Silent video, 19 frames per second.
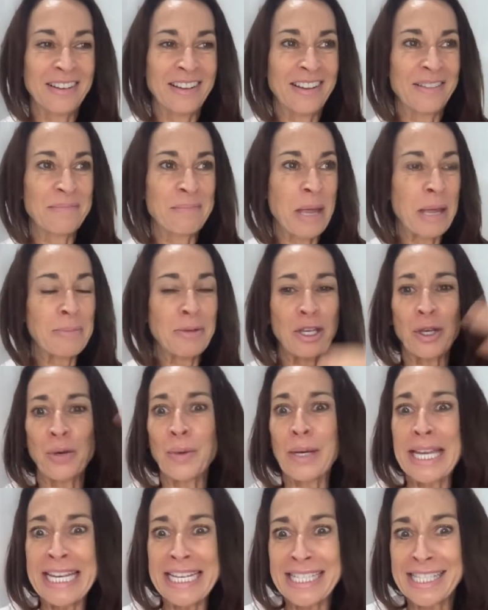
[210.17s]
maybe you
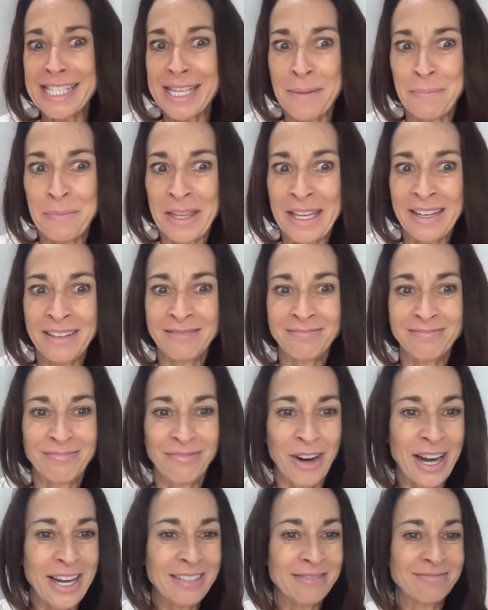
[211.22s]
eat something,
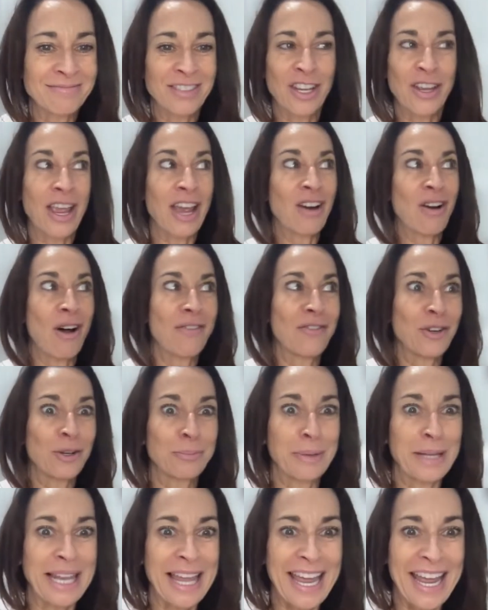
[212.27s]
right? You get off your
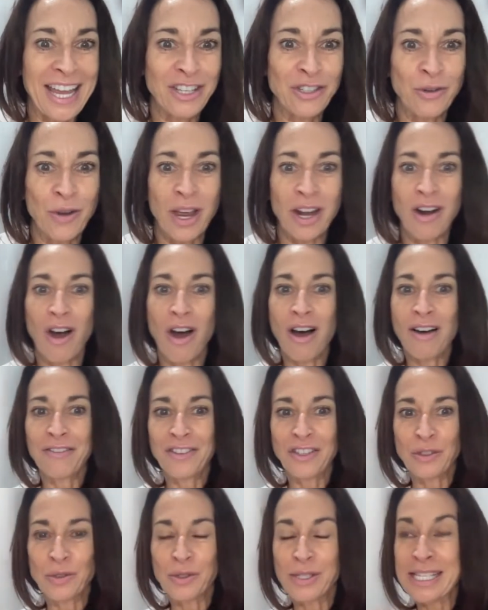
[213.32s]
plan,
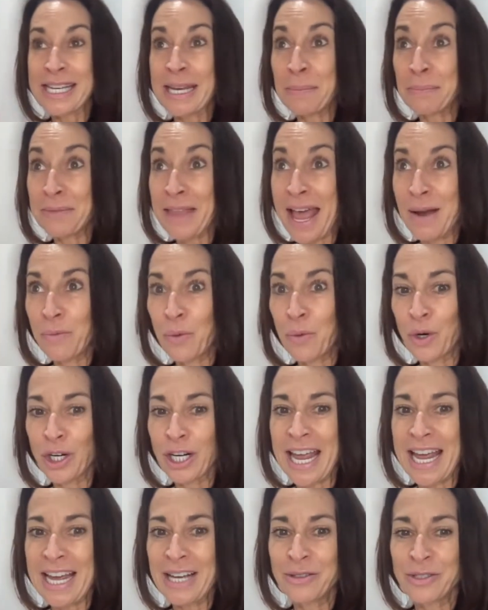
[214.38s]
you skip that
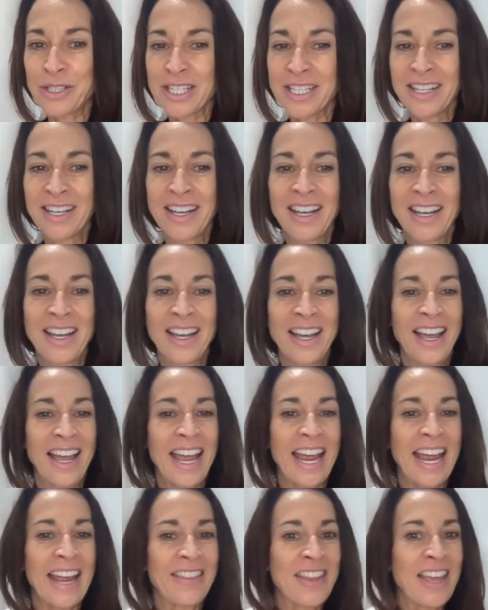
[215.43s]
workout.
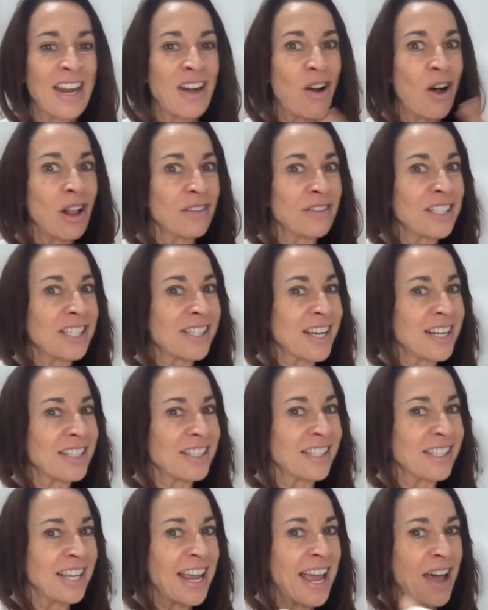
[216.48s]
And then all of a sudden,
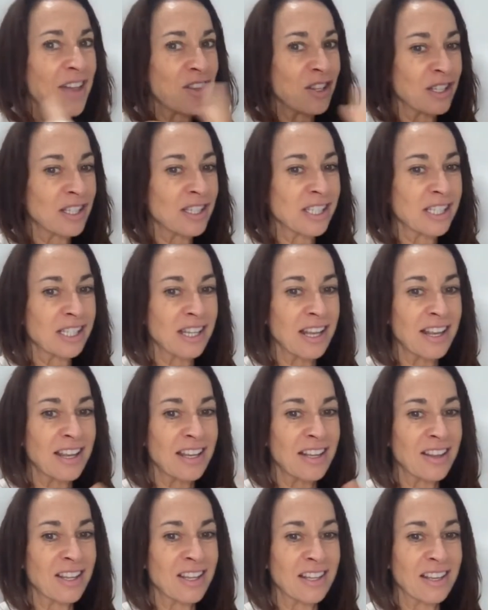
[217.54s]
see how the
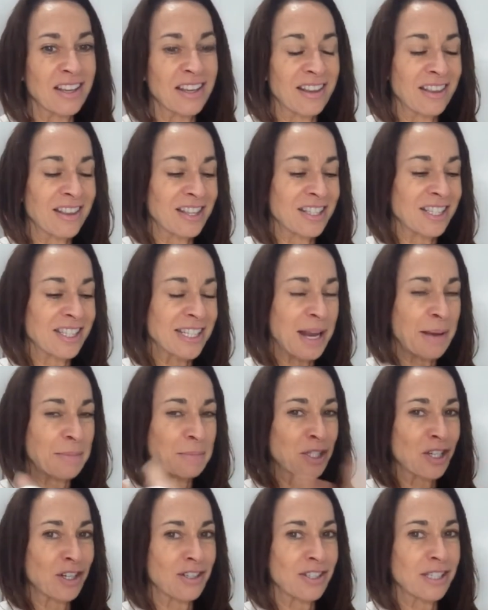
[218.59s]
steps
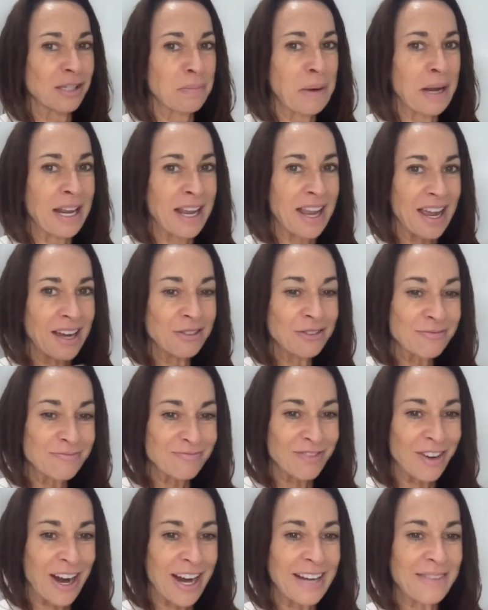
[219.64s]
start spinning out,
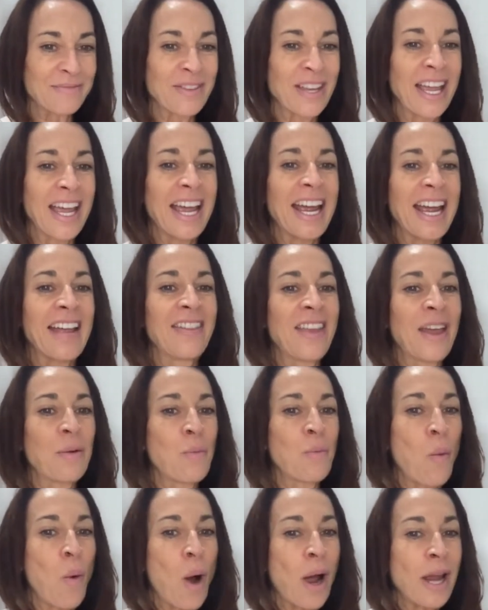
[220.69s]
right? And
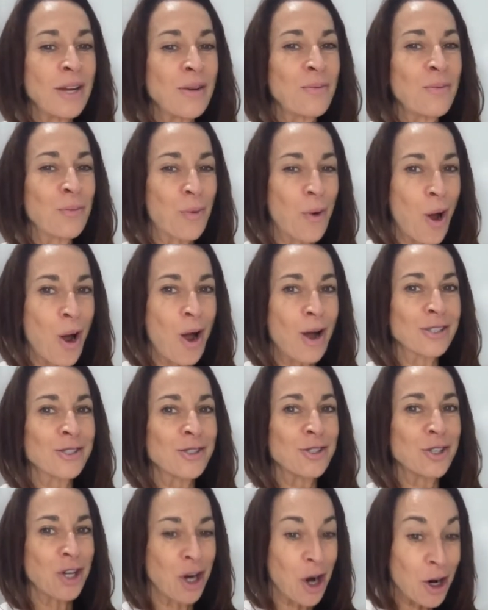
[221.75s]
then one wrong
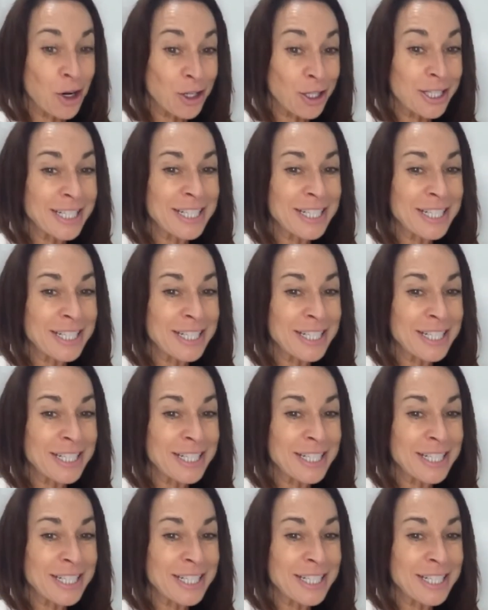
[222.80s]
turn